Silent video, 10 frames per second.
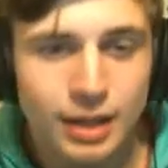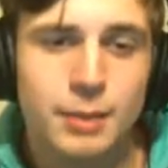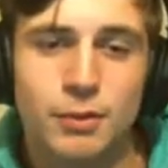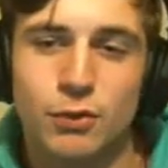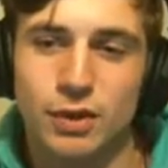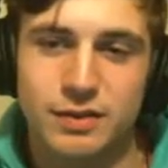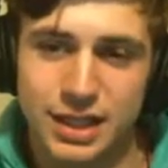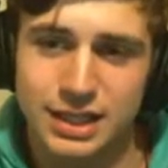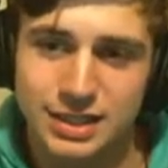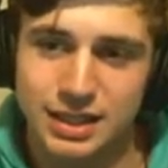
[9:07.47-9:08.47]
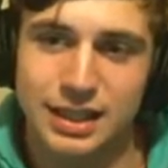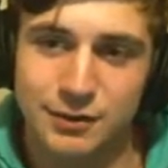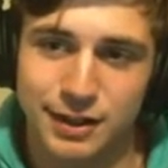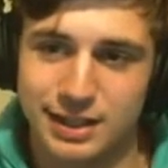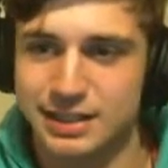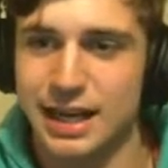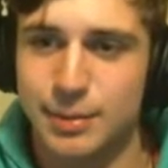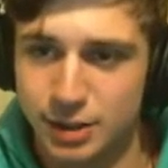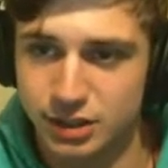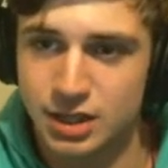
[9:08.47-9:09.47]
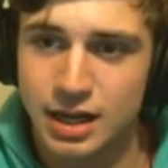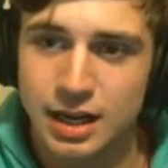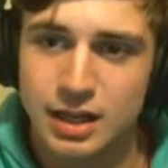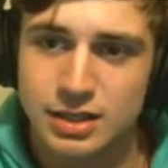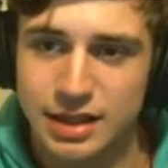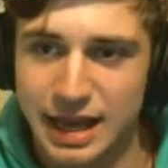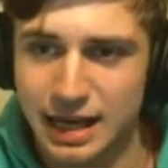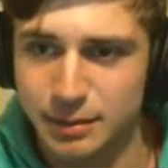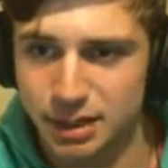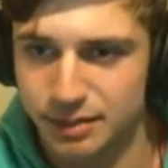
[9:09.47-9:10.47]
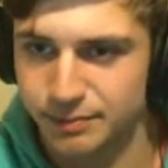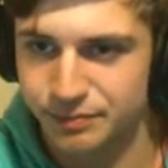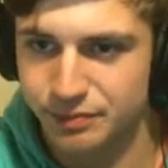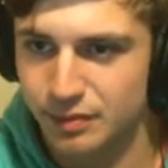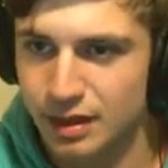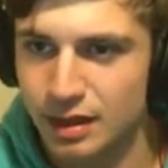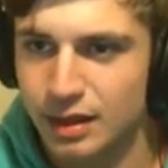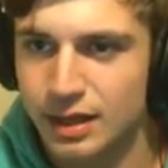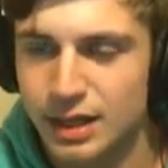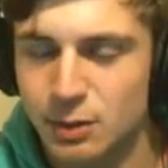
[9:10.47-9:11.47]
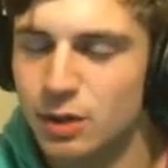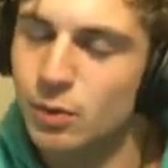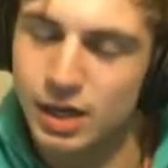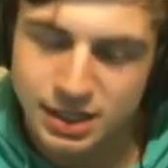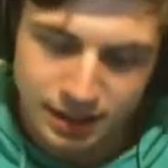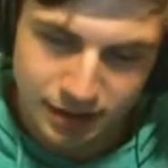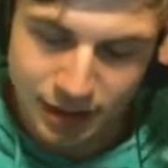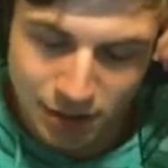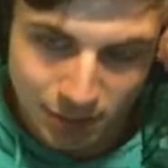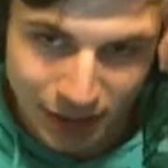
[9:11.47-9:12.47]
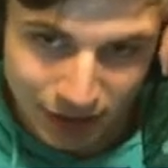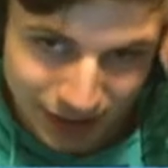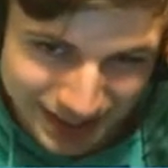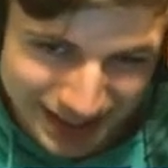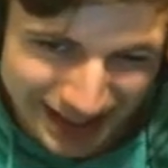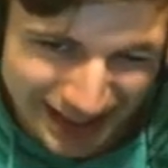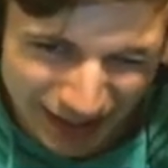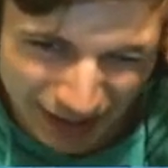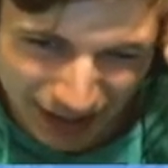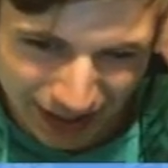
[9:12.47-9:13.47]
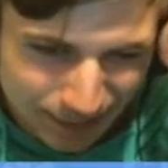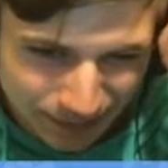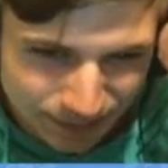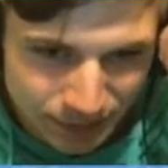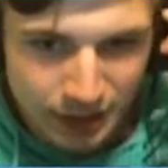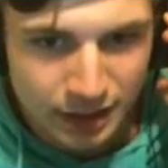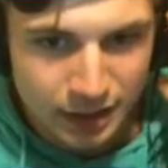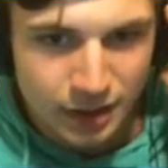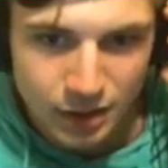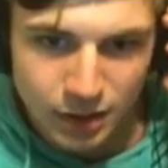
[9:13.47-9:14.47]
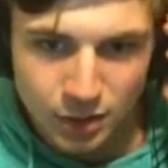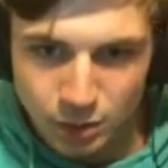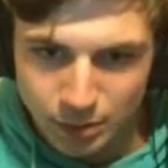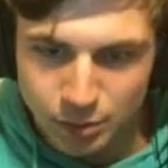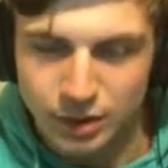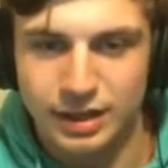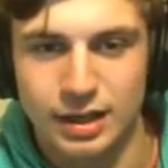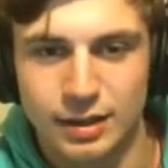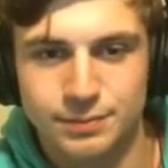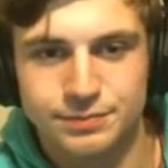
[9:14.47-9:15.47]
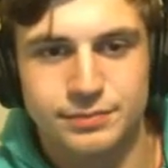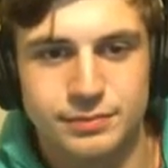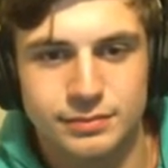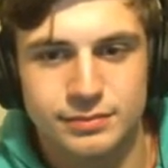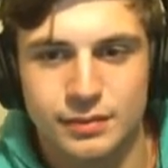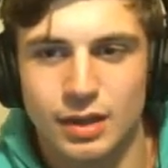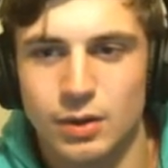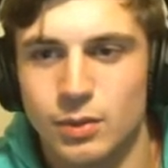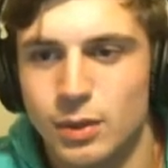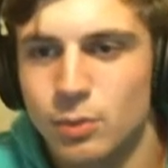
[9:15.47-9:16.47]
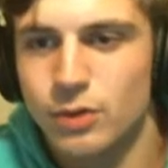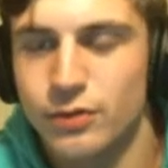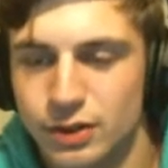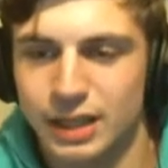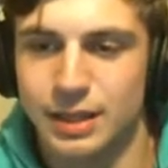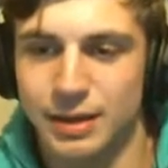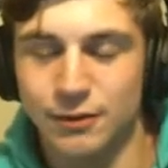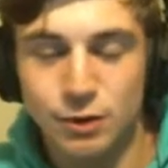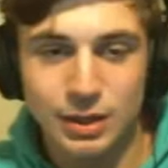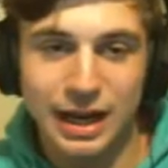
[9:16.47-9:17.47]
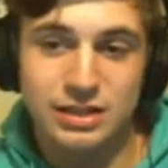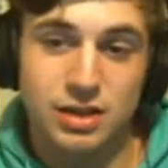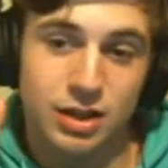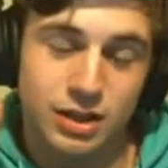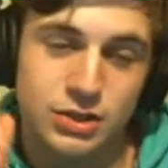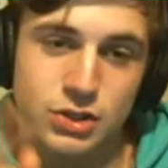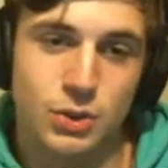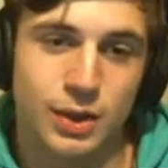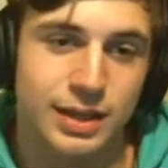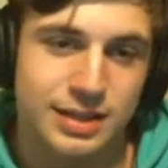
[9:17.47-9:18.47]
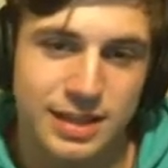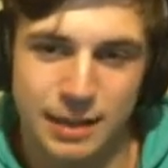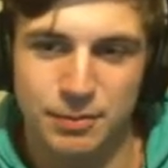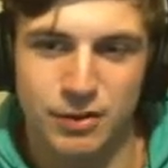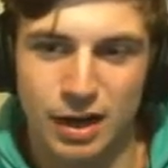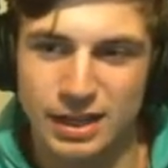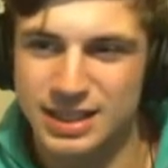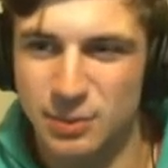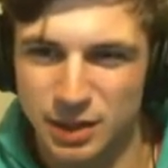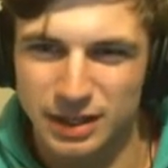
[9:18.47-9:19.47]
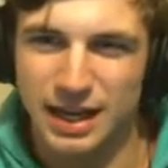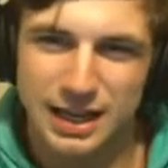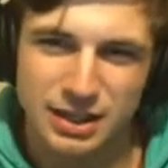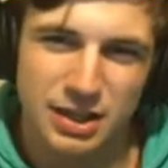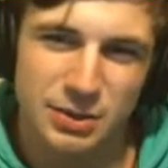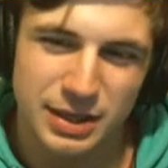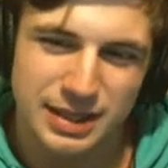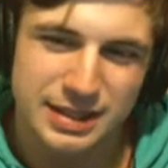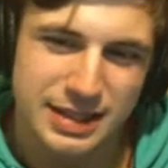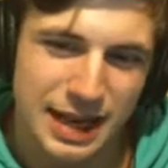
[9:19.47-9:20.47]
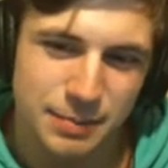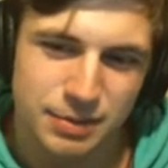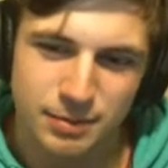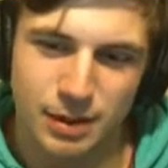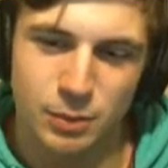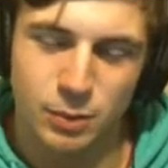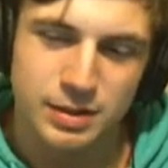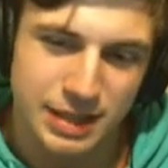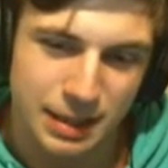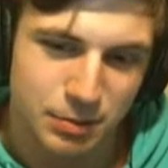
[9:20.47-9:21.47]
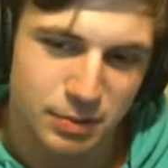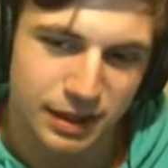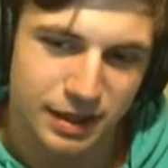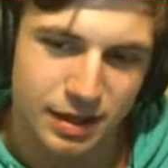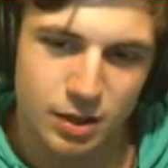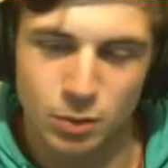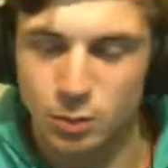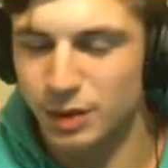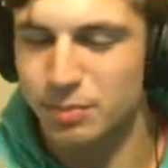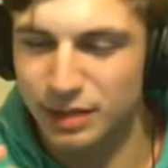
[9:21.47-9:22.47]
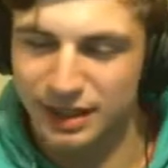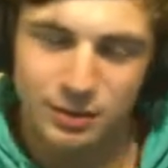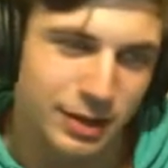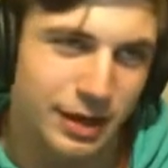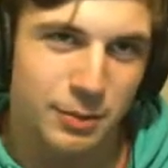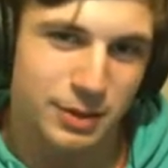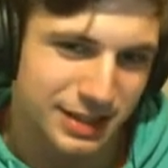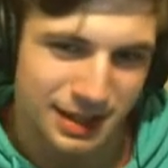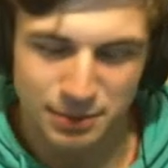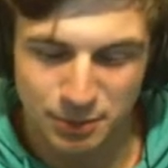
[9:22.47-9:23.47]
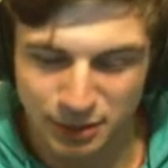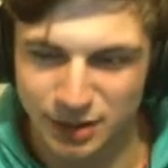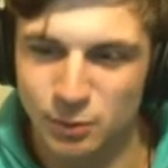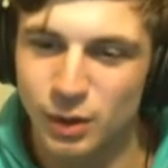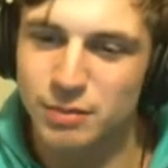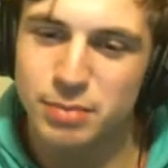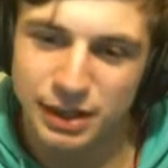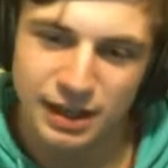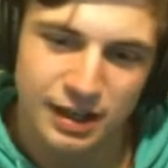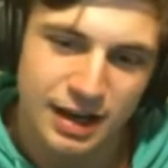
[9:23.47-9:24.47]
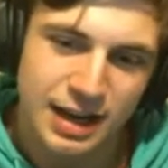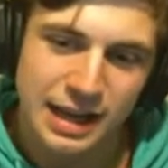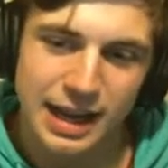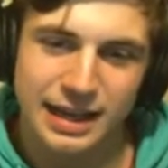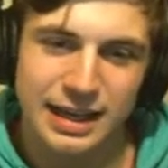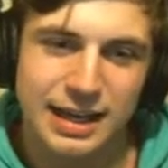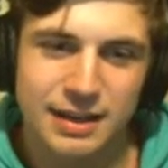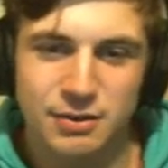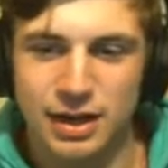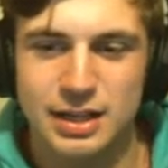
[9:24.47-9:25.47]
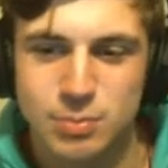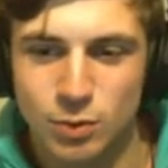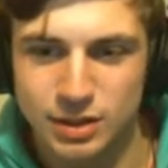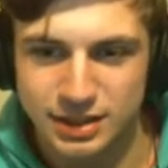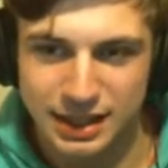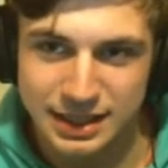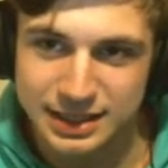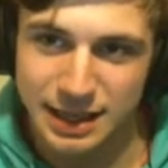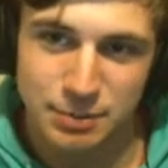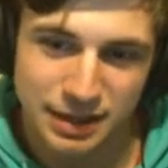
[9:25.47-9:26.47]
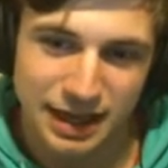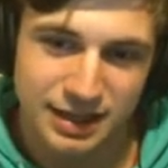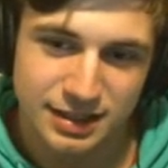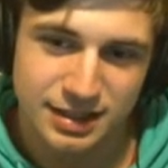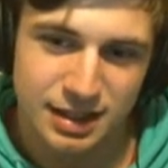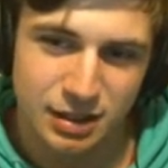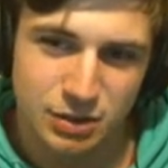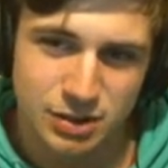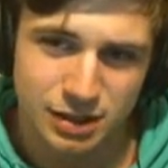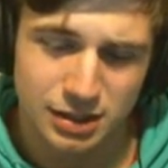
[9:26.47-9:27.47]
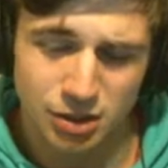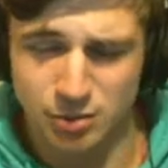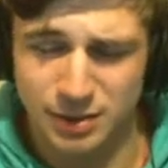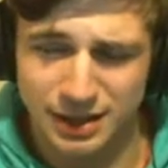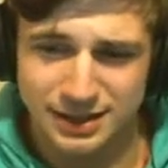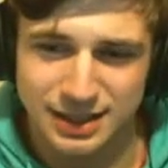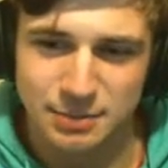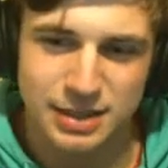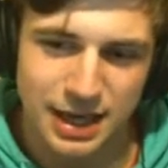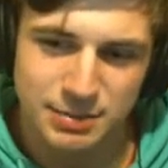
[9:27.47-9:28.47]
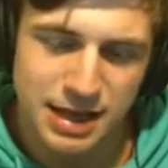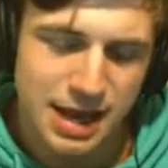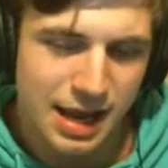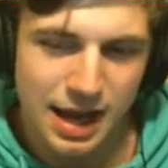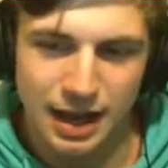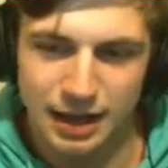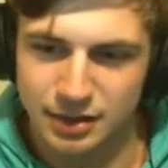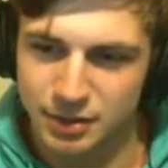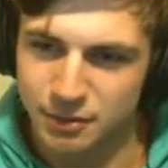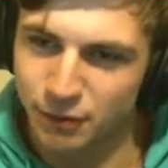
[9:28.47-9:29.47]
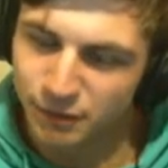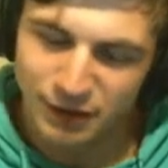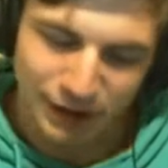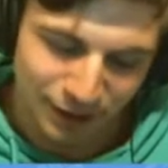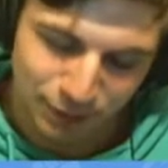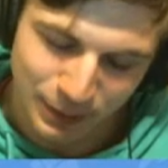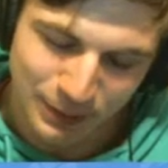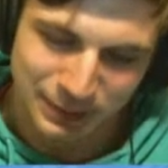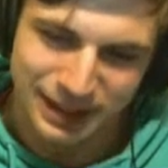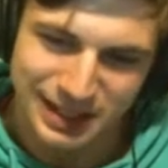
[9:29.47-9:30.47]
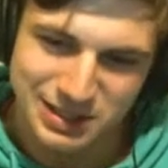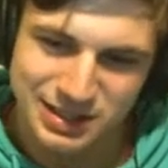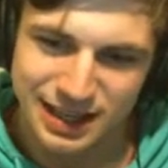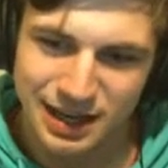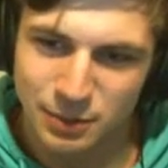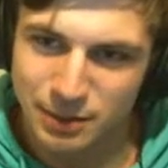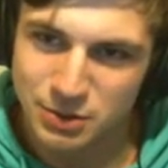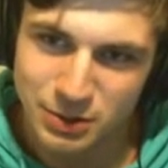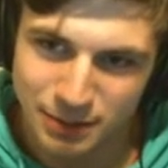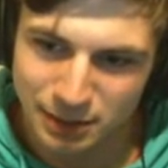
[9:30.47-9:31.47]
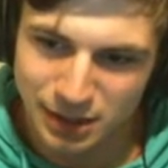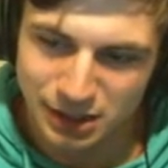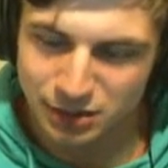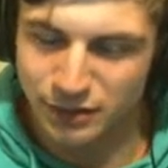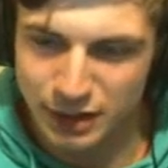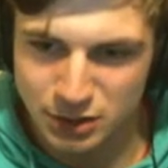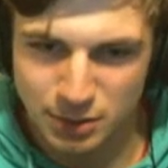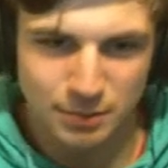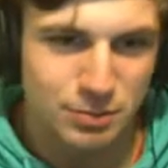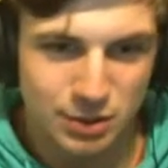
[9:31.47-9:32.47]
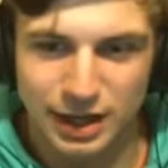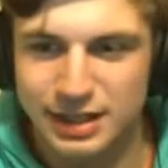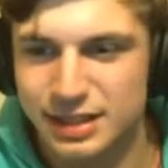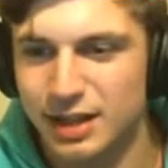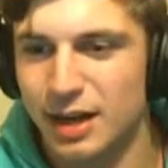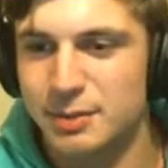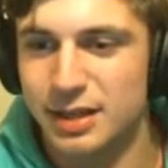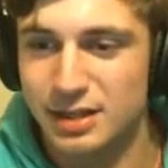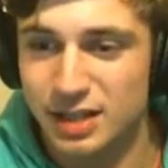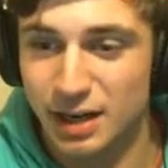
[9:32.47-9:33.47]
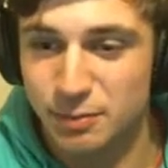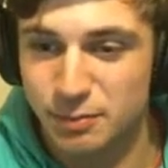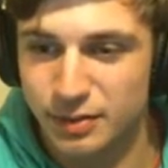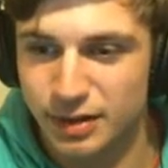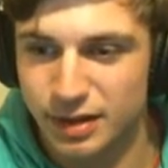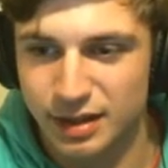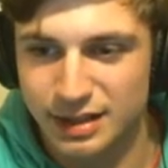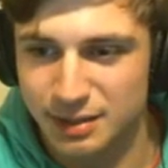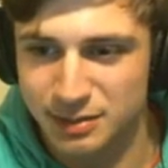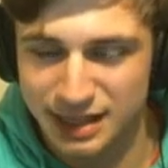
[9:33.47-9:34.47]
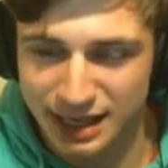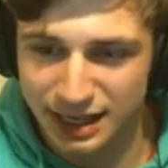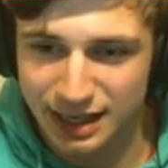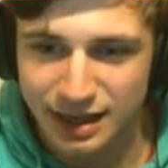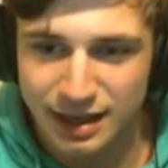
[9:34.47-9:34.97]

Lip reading: before they've done significant damage to the enemy. Here we're going to watch another battle against Larry. One more here. One more for Lucky Me. If you guys are enjoying this type of content where I kind of go in depth about one type of player, or one player, not one type of player, one player, and kind of give you guys more in-depth analysis than I usually do, because sometimes, or very frequently I should say, when I'm doing my regular videos, when I'm trying to commentate on top of the things I'm saying,